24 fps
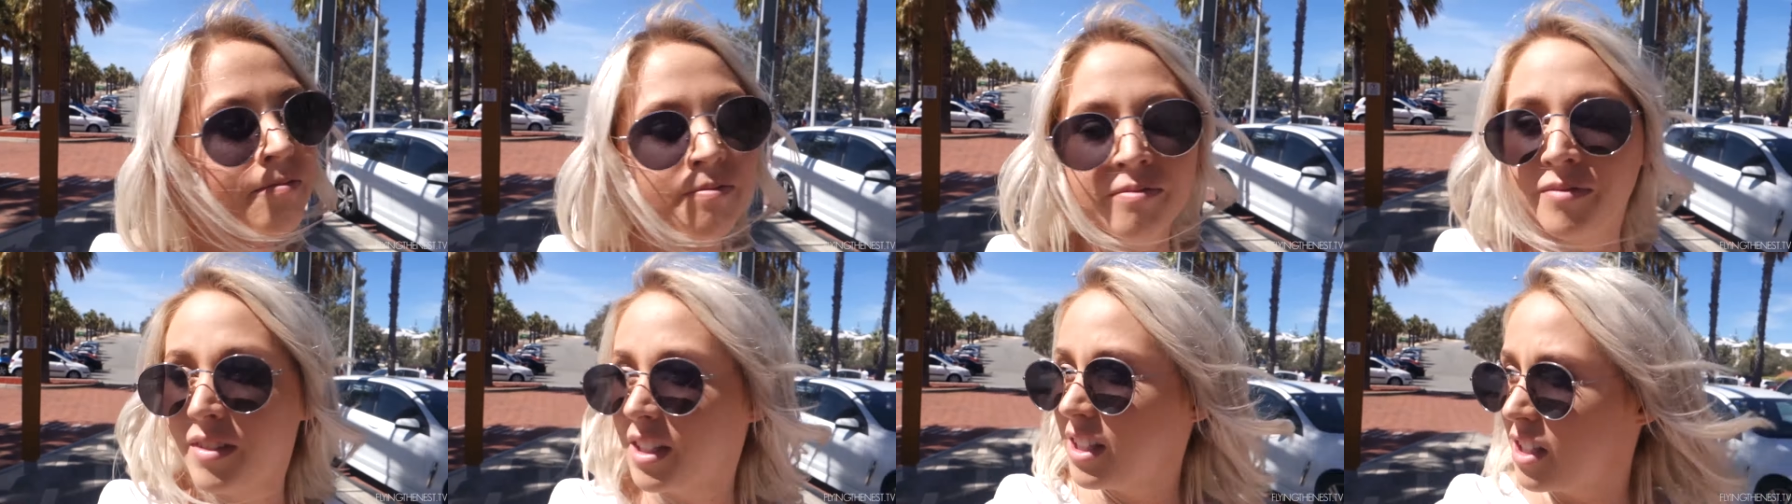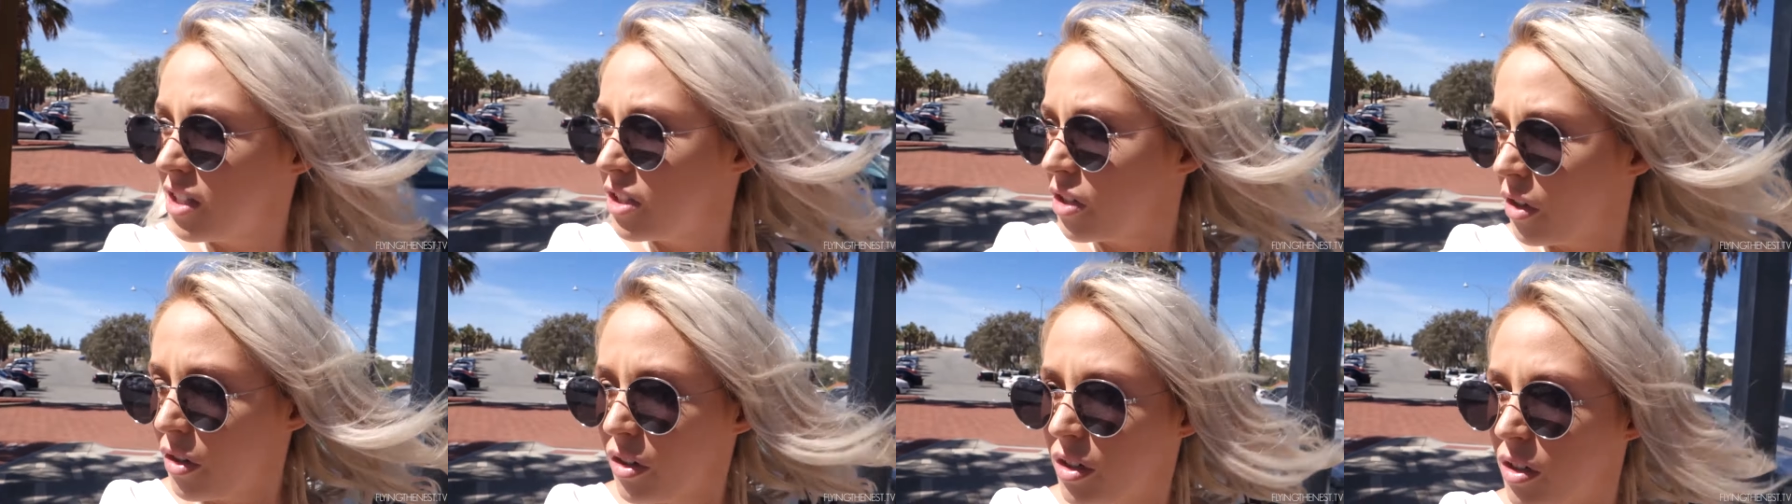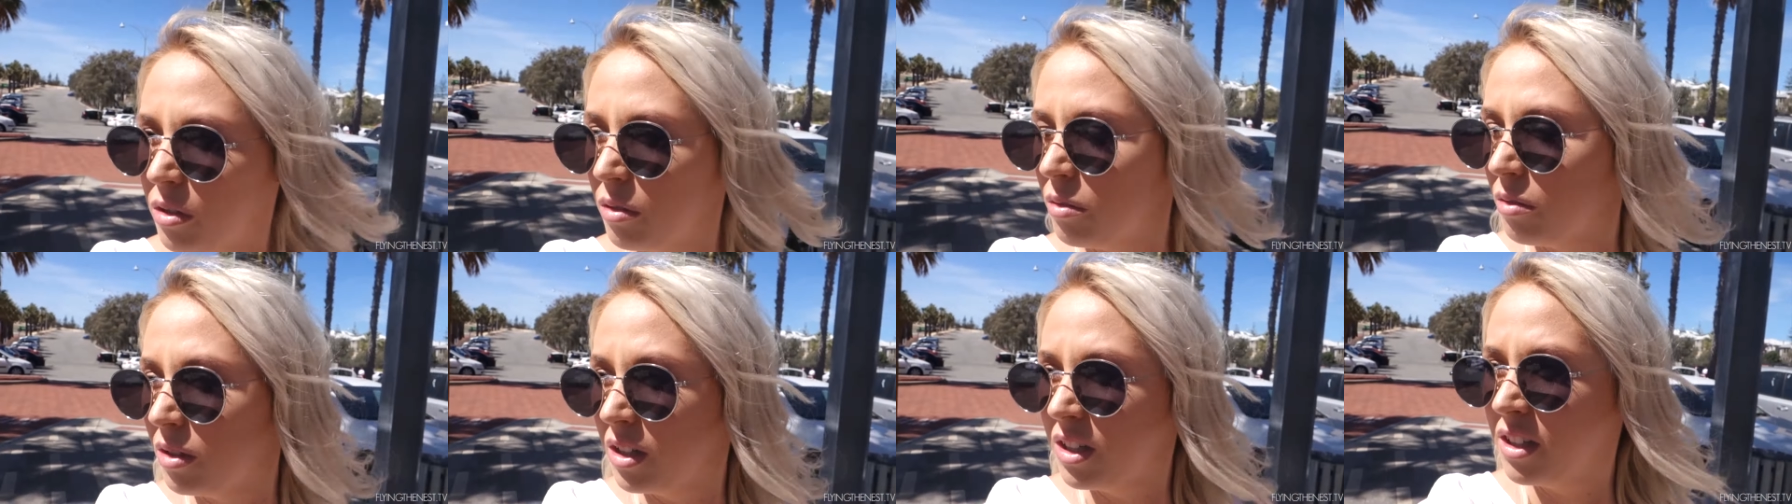Because I think so we have
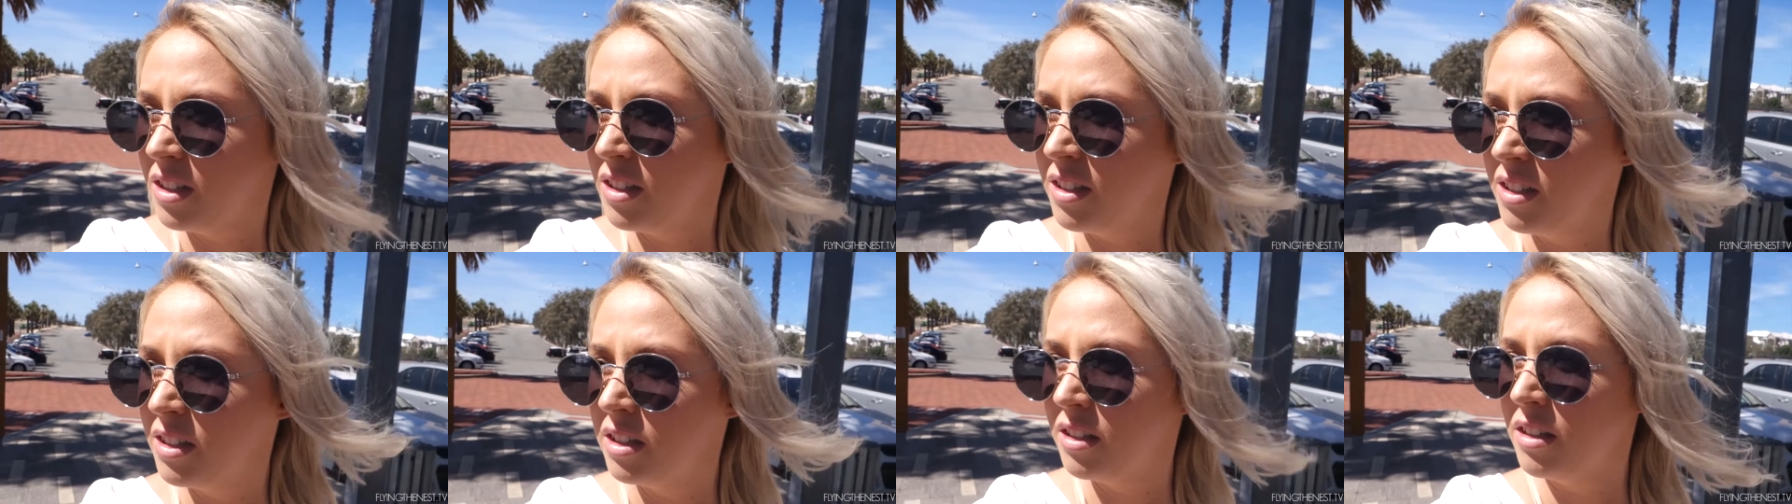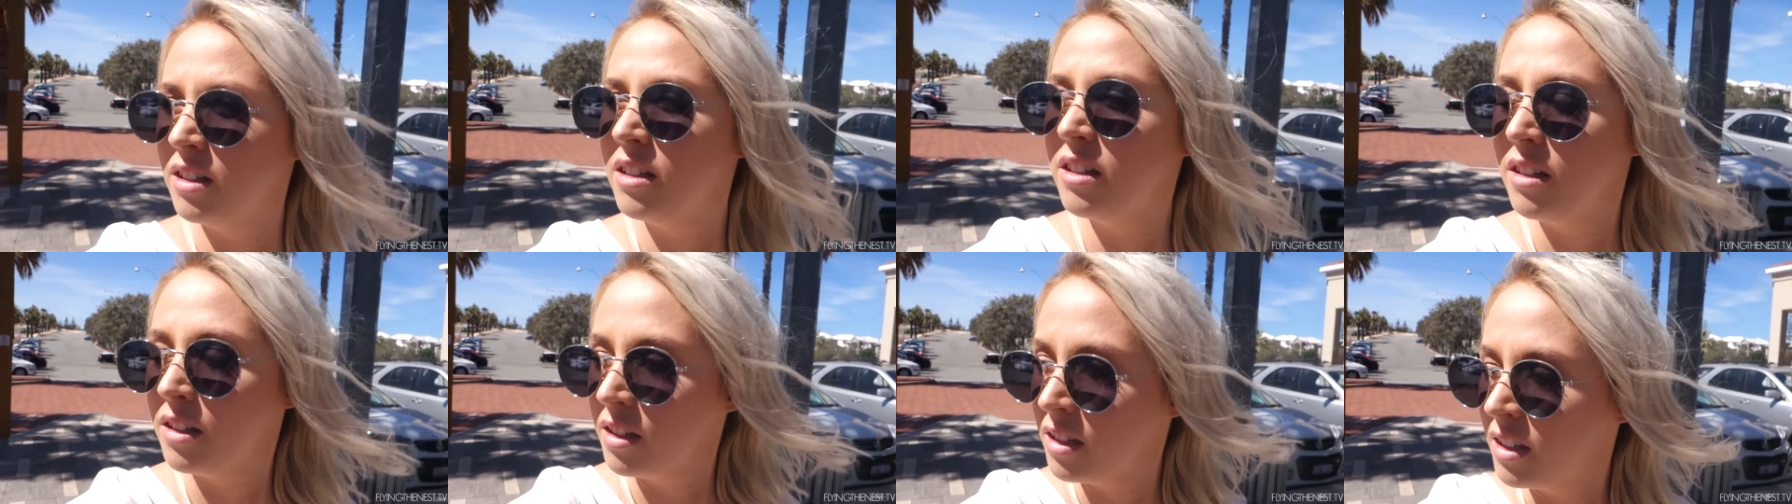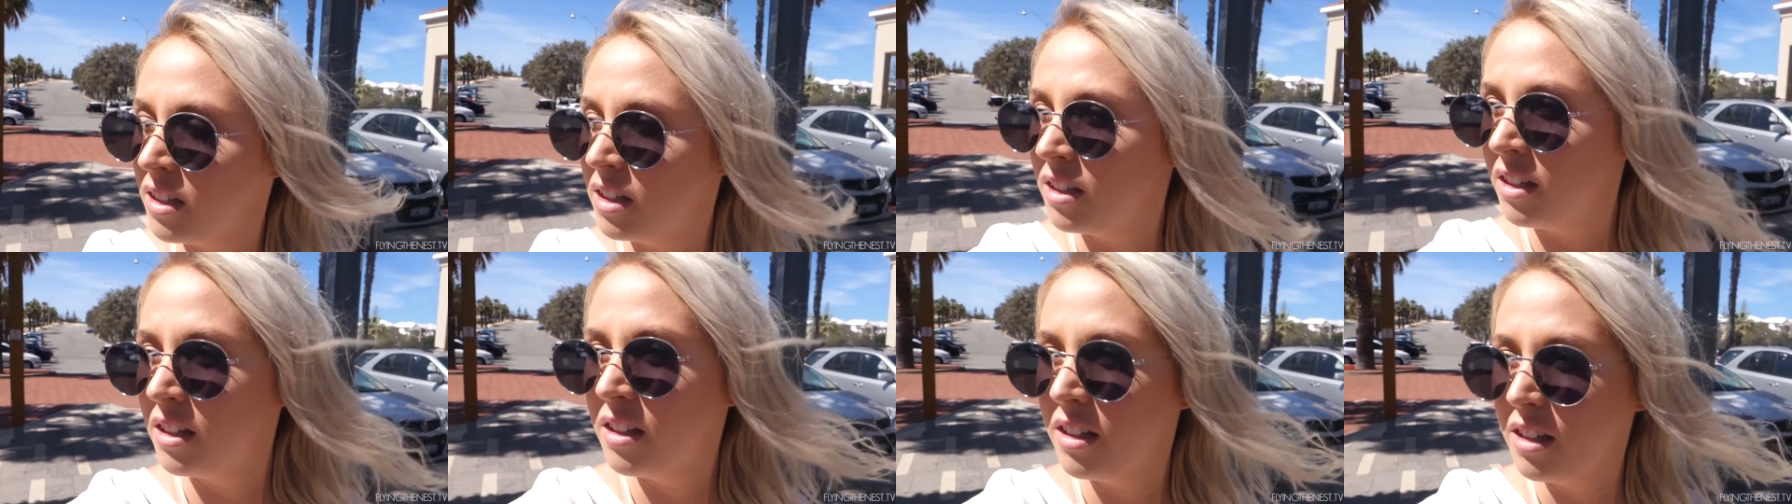Hillarys so close and
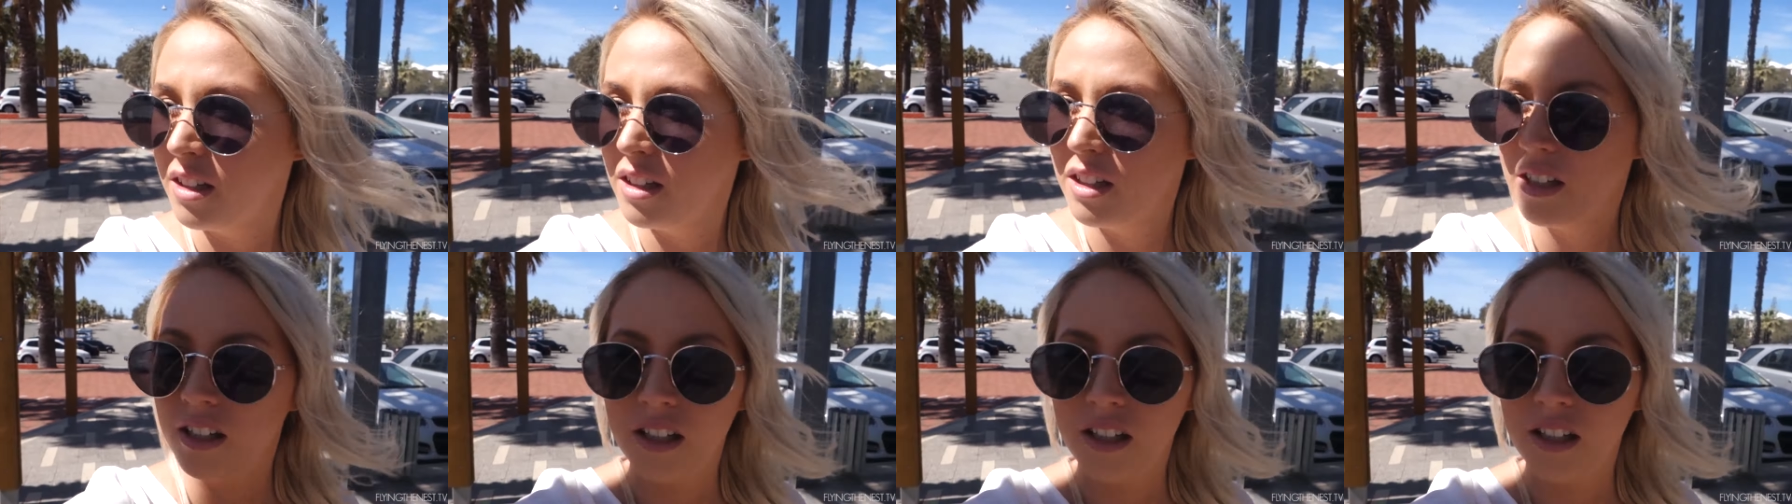there's